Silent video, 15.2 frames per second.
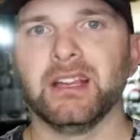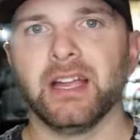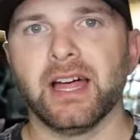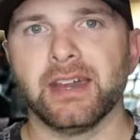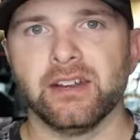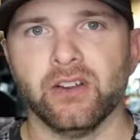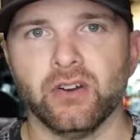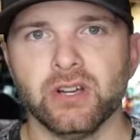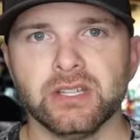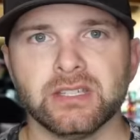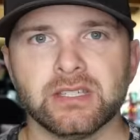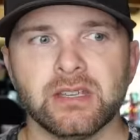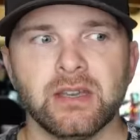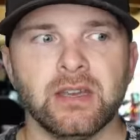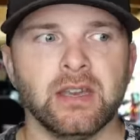a lot of
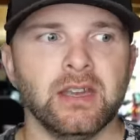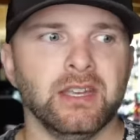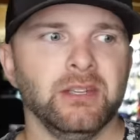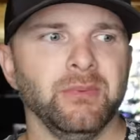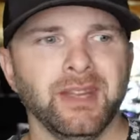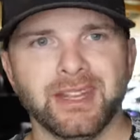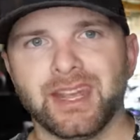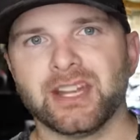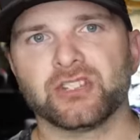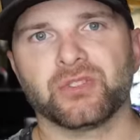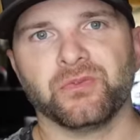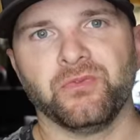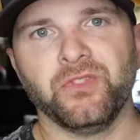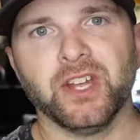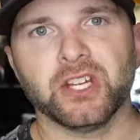noise, you might catch
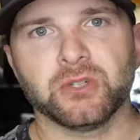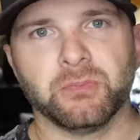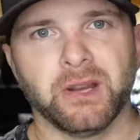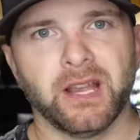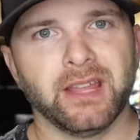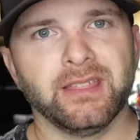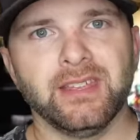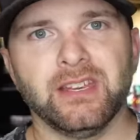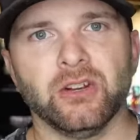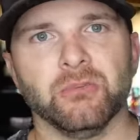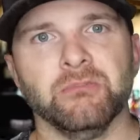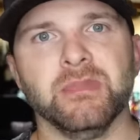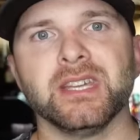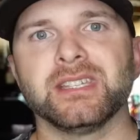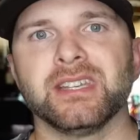some fish, but I think you're
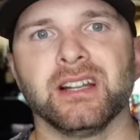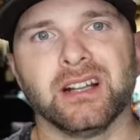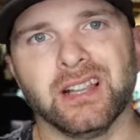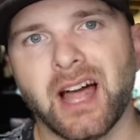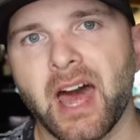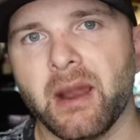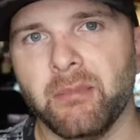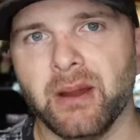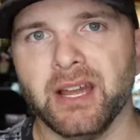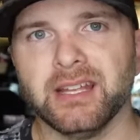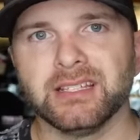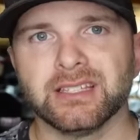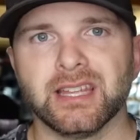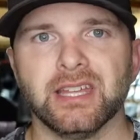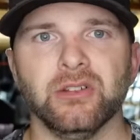missing a lot of
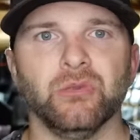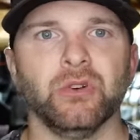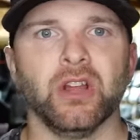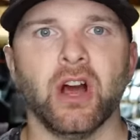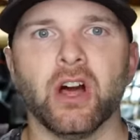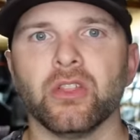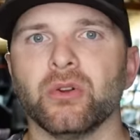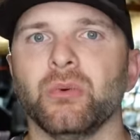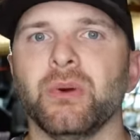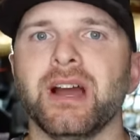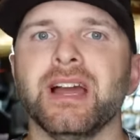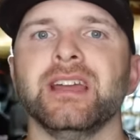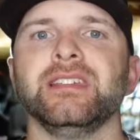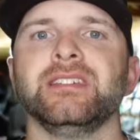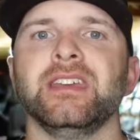bites that you would
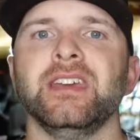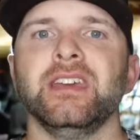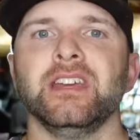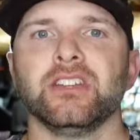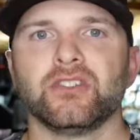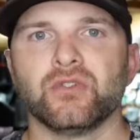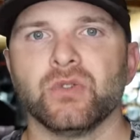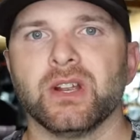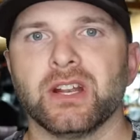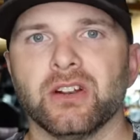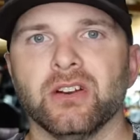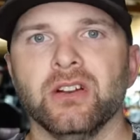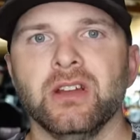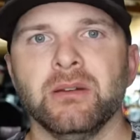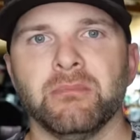otherwise
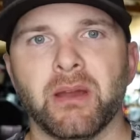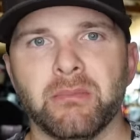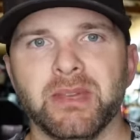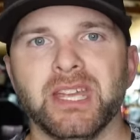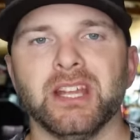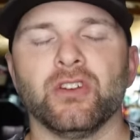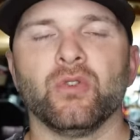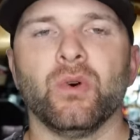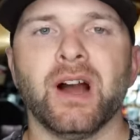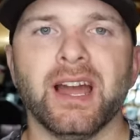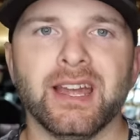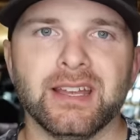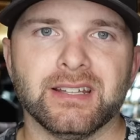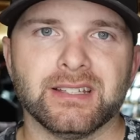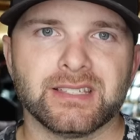trigger by being
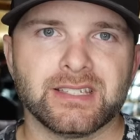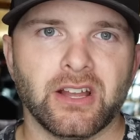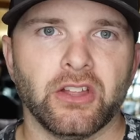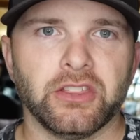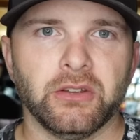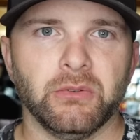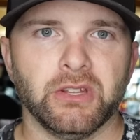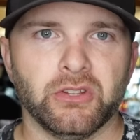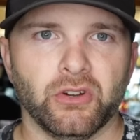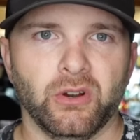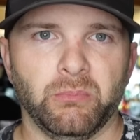quiet and stealthy with your